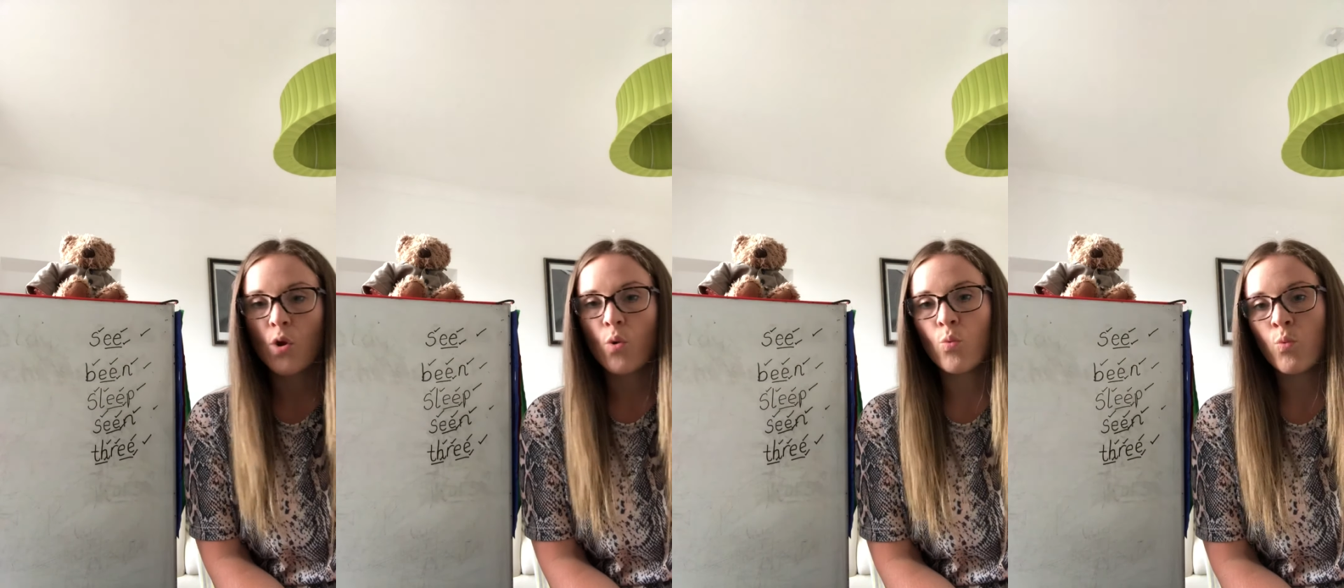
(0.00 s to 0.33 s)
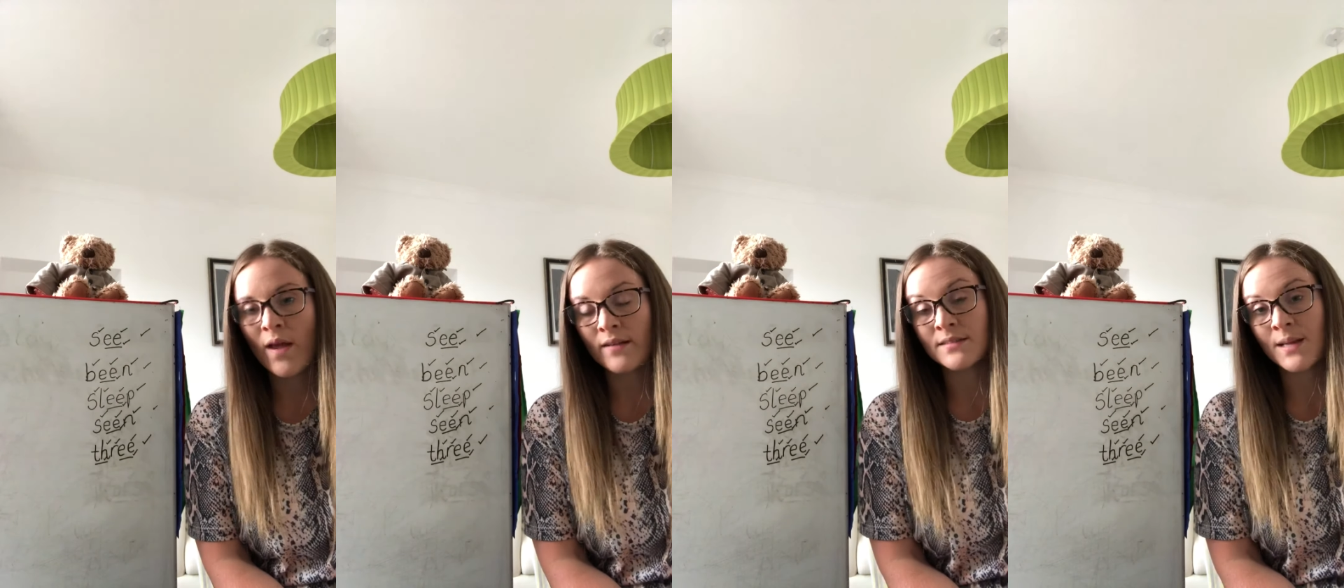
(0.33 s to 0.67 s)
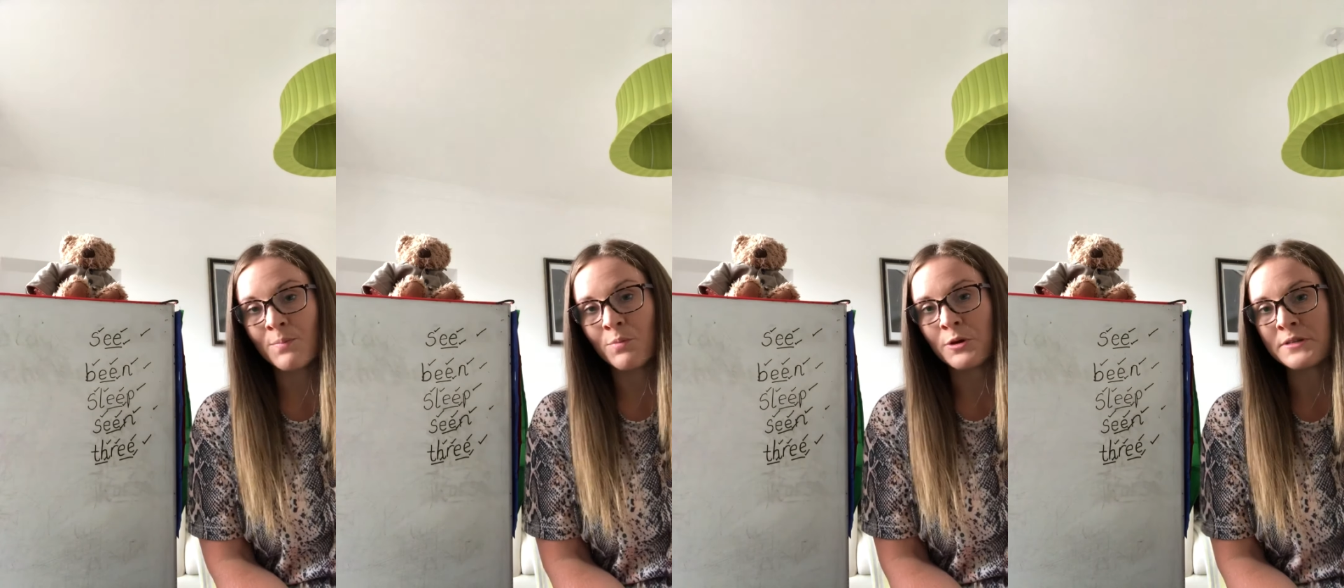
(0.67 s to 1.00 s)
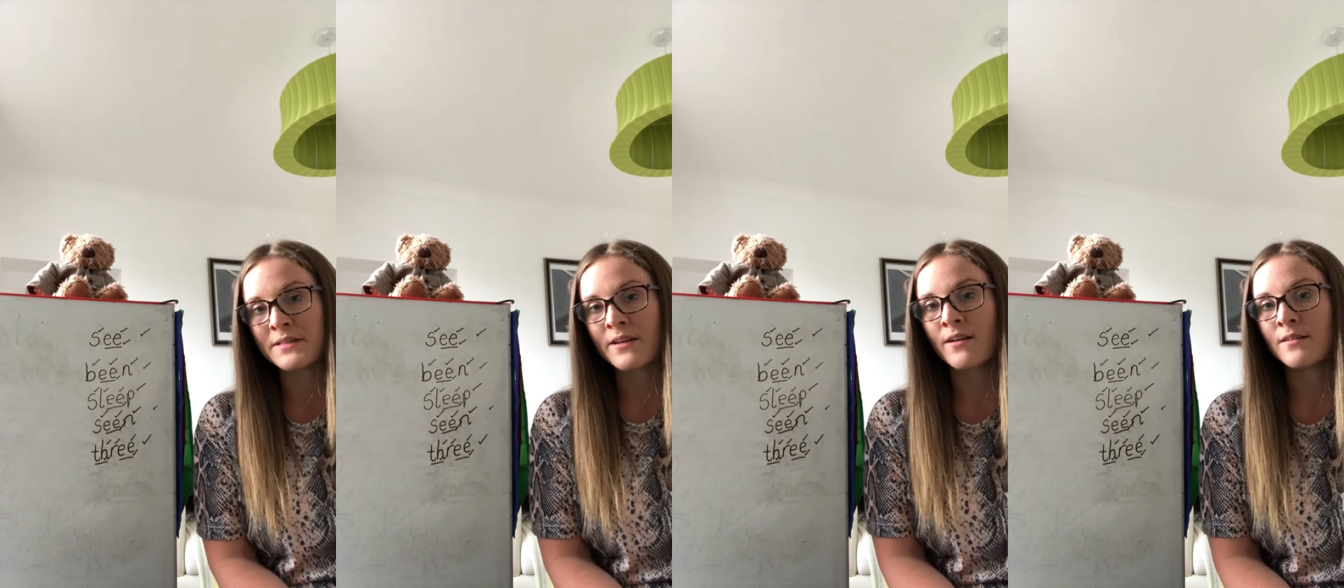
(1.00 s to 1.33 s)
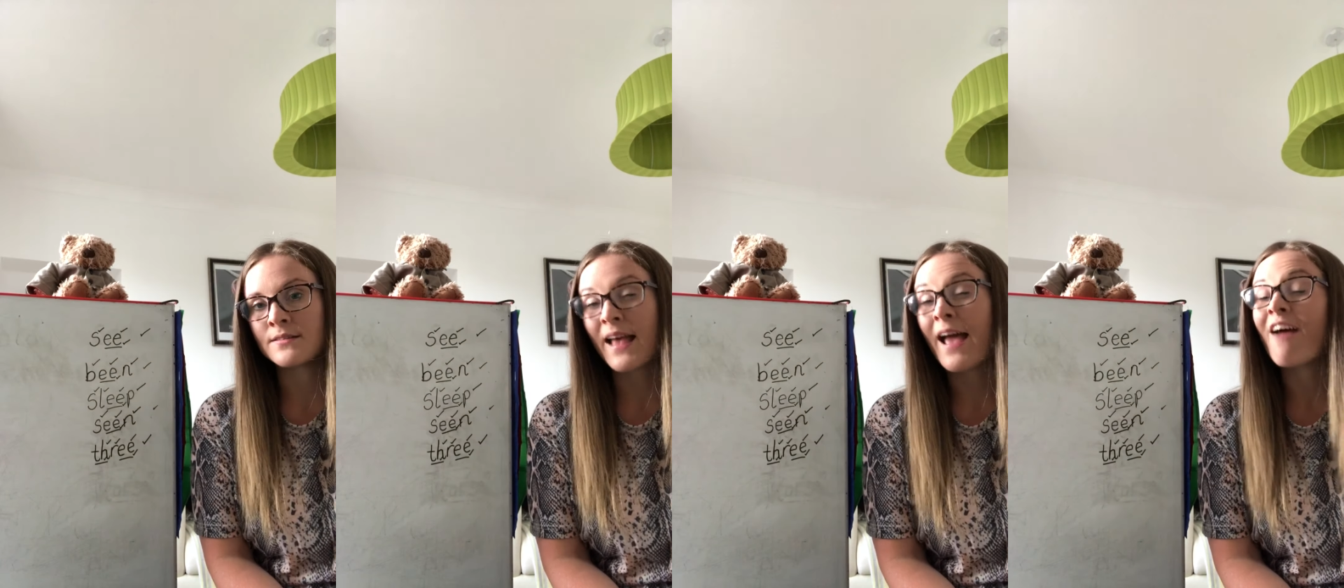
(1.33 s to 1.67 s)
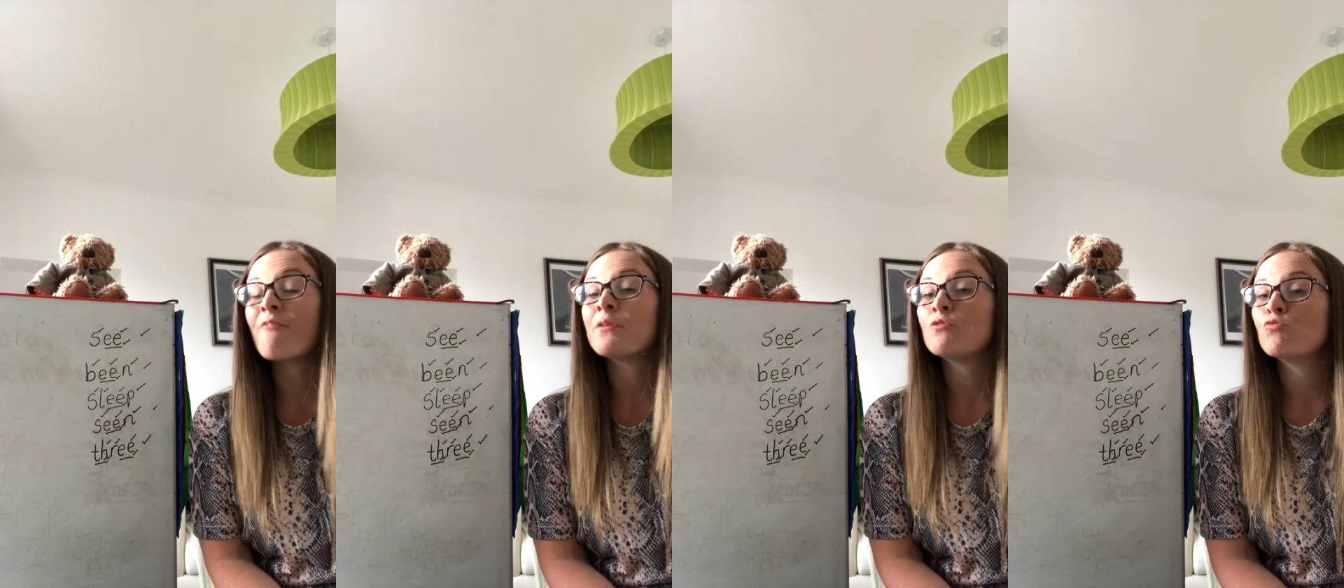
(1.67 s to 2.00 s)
Well done boys and girls, I have been